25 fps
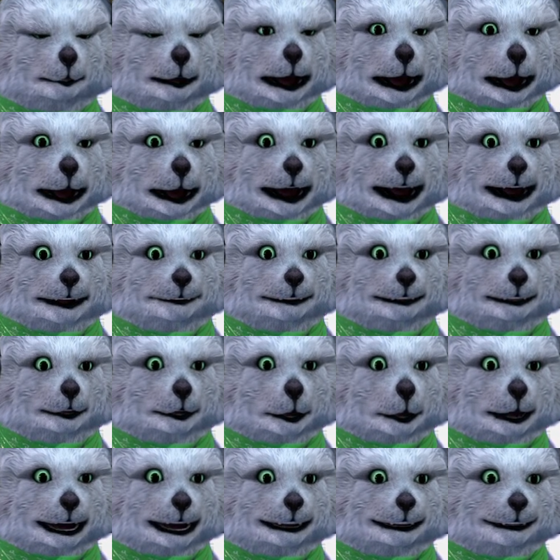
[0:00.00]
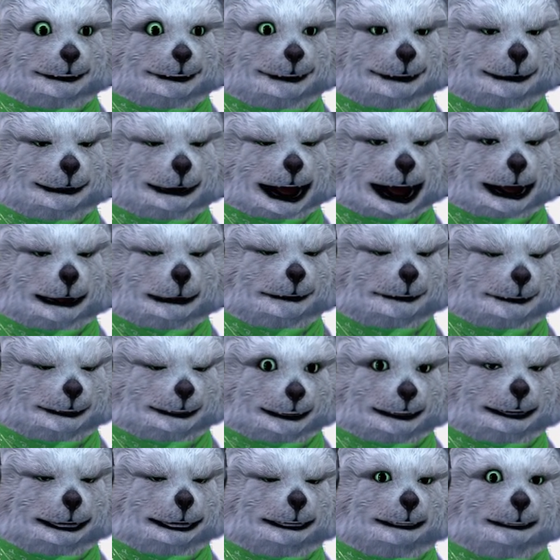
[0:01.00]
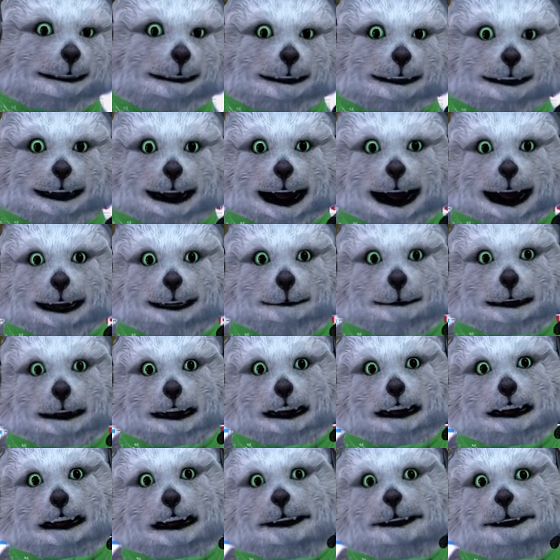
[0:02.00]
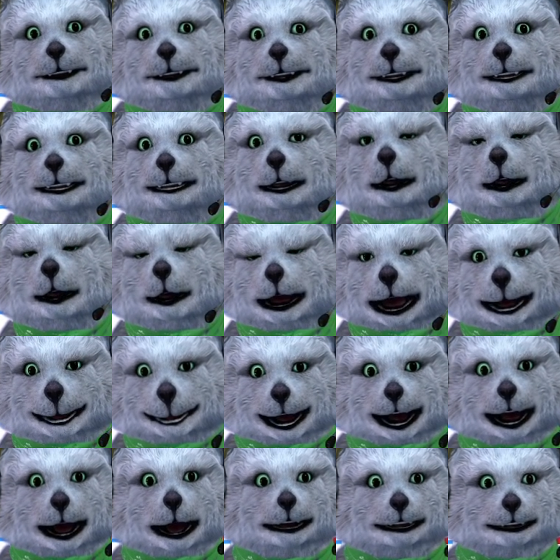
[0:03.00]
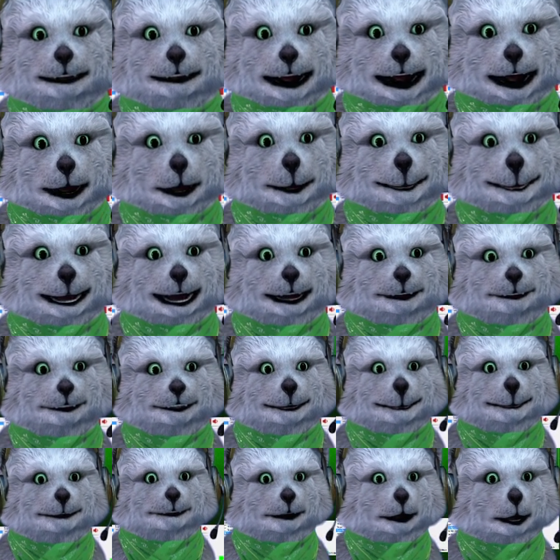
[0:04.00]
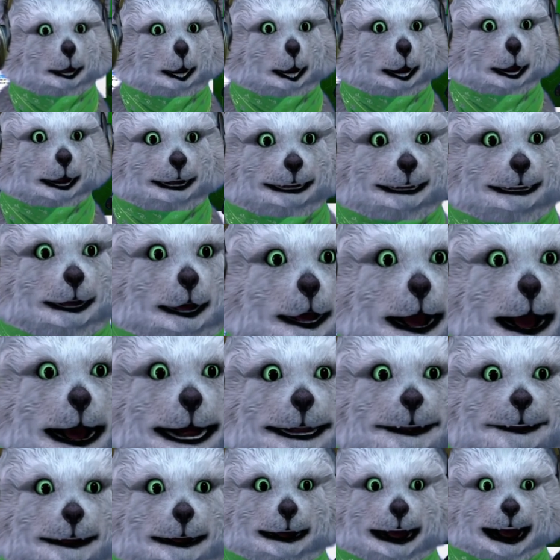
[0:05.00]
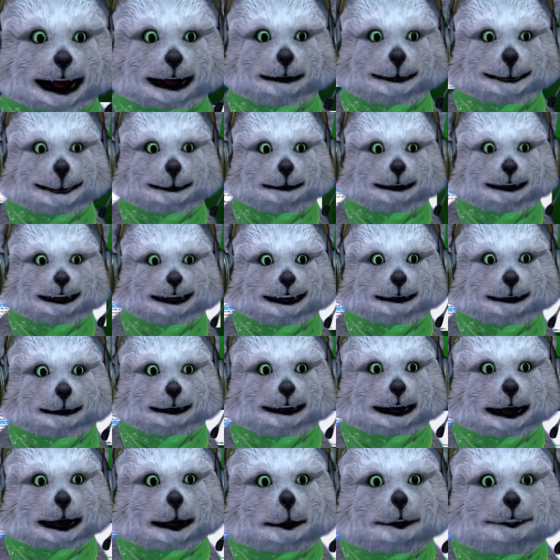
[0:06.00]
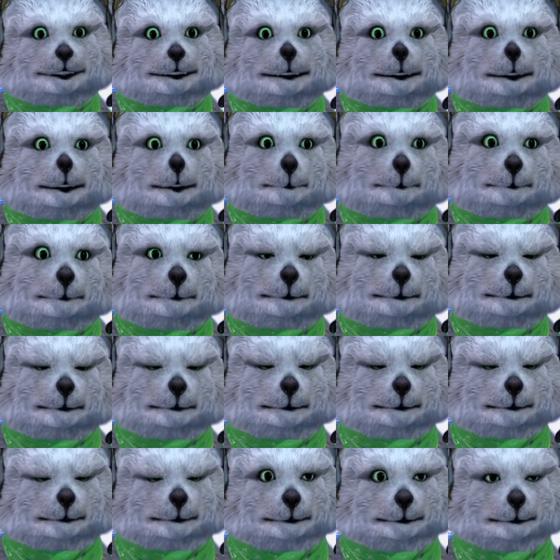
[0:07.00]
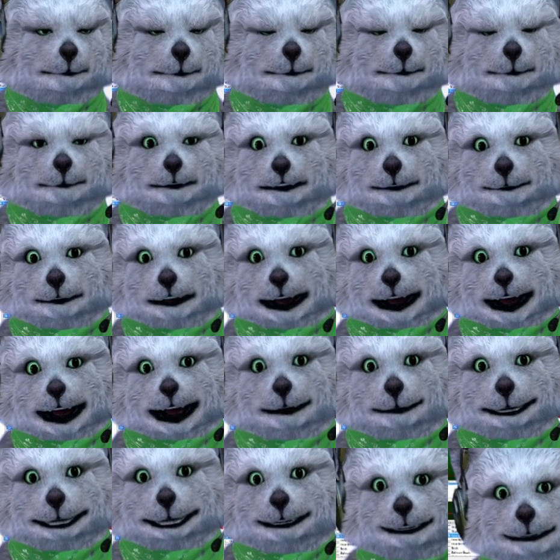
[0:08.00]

you will have to do is you have to edit the scenes because it is still in the middle. You can make it bigger or smaller. That is completely up to you. And